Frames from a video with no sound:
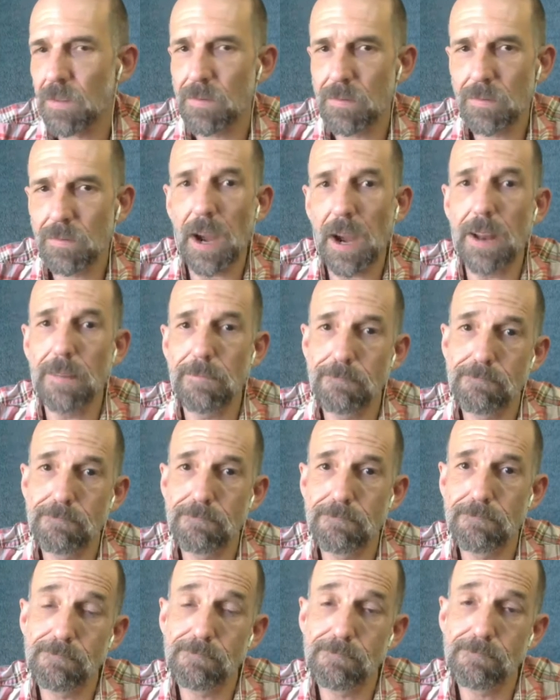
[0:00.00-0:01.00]
Right.
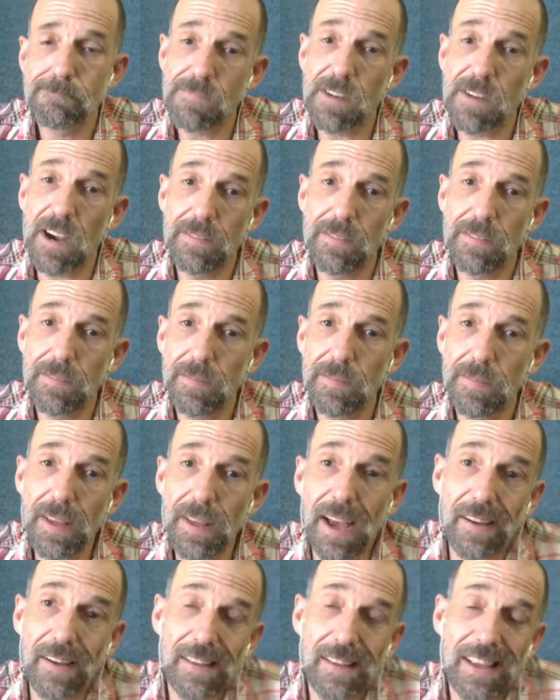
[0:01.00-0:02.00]

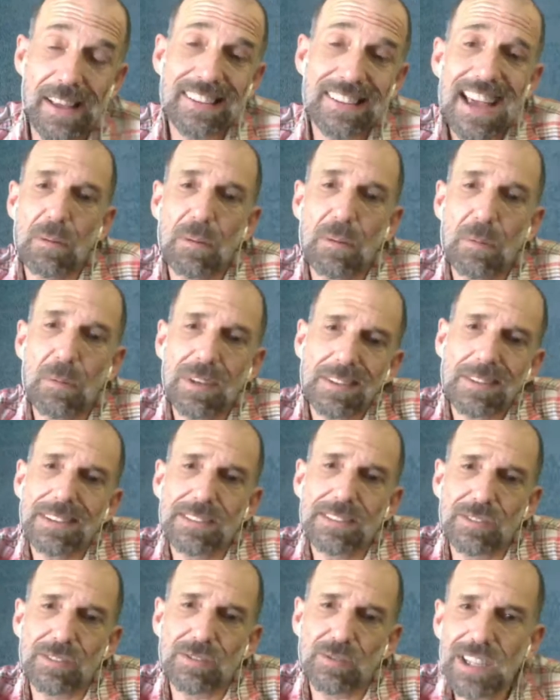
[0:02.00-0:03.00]
Yeah, exactly. Once
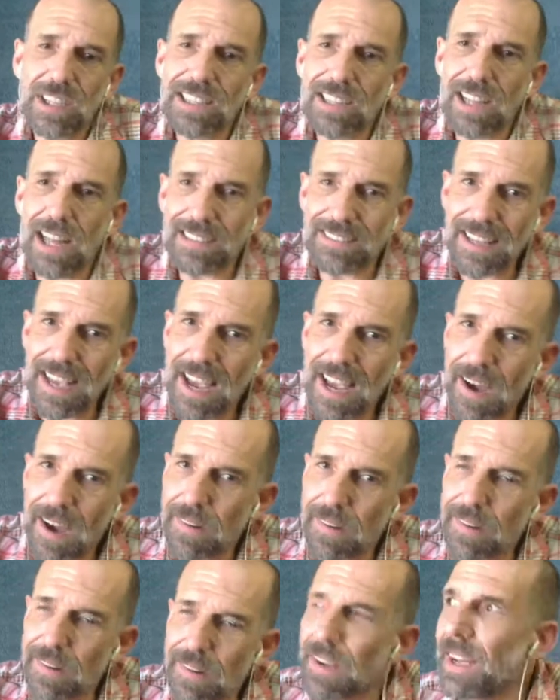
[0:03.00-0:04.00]
something's really locked
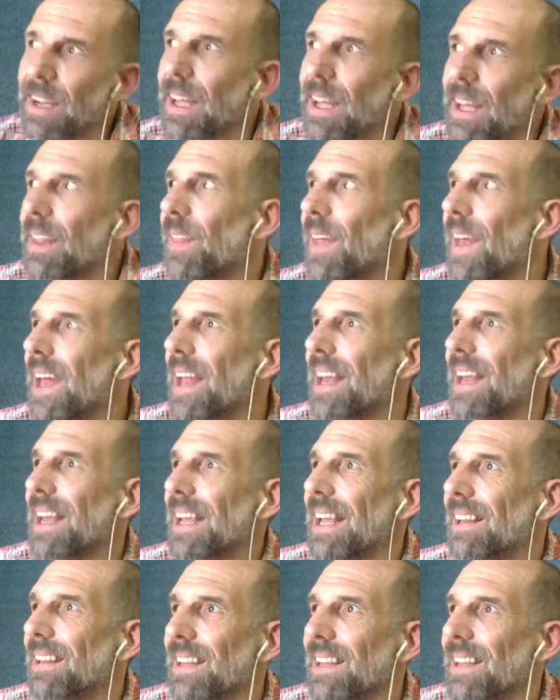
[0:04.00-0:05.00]
down, then
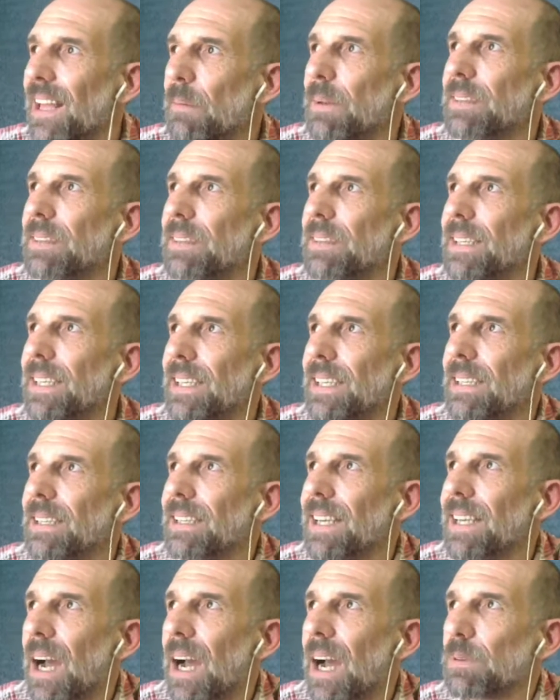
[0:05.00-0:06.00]
it limits the
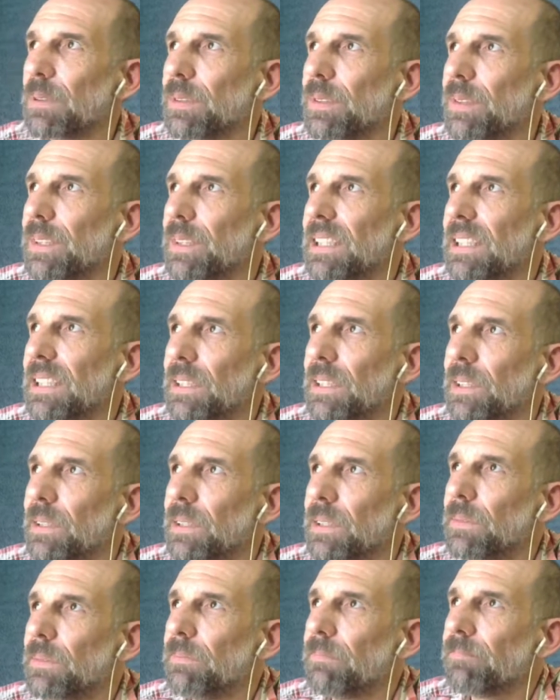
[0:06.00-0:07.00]
opportunity
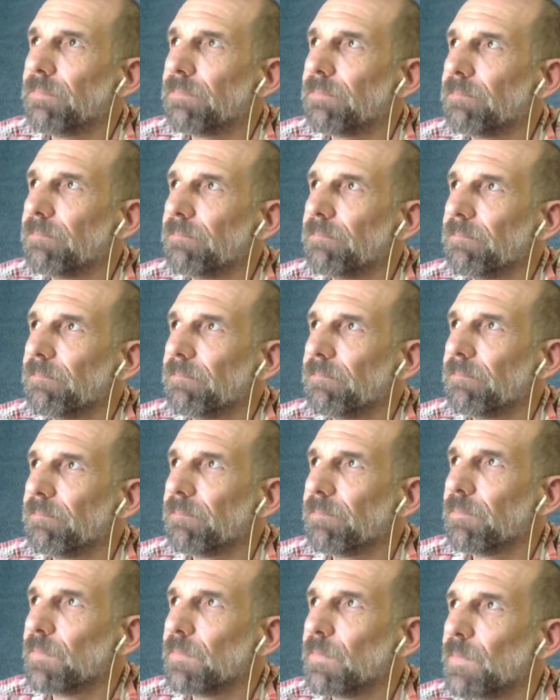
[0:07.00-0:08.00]

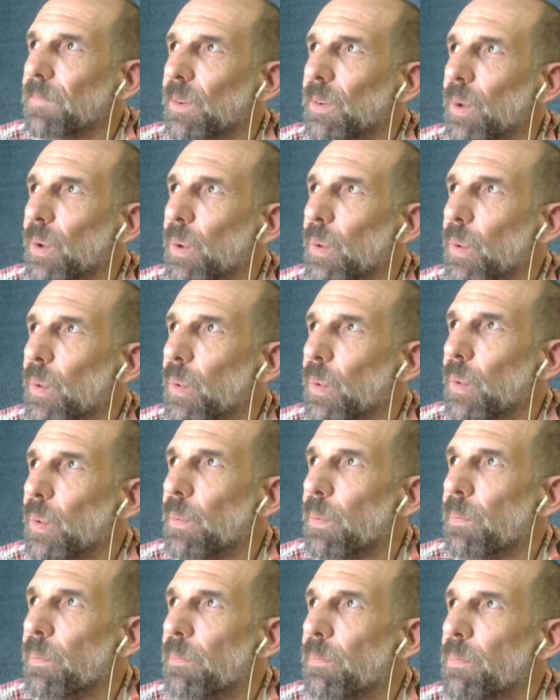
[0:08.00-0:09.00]
to
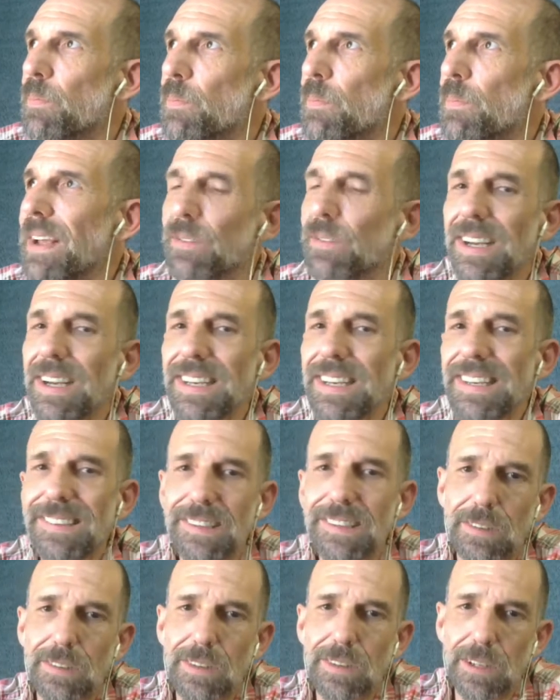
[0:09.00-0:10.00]
make the right
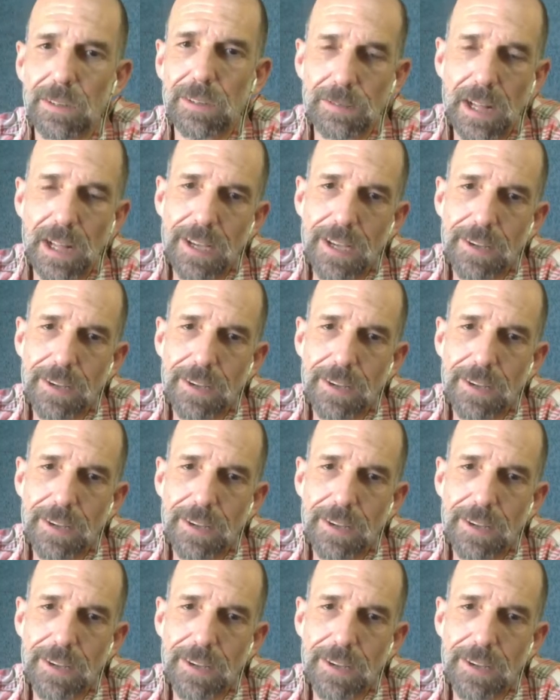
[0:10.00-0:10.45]
decisions on the fly.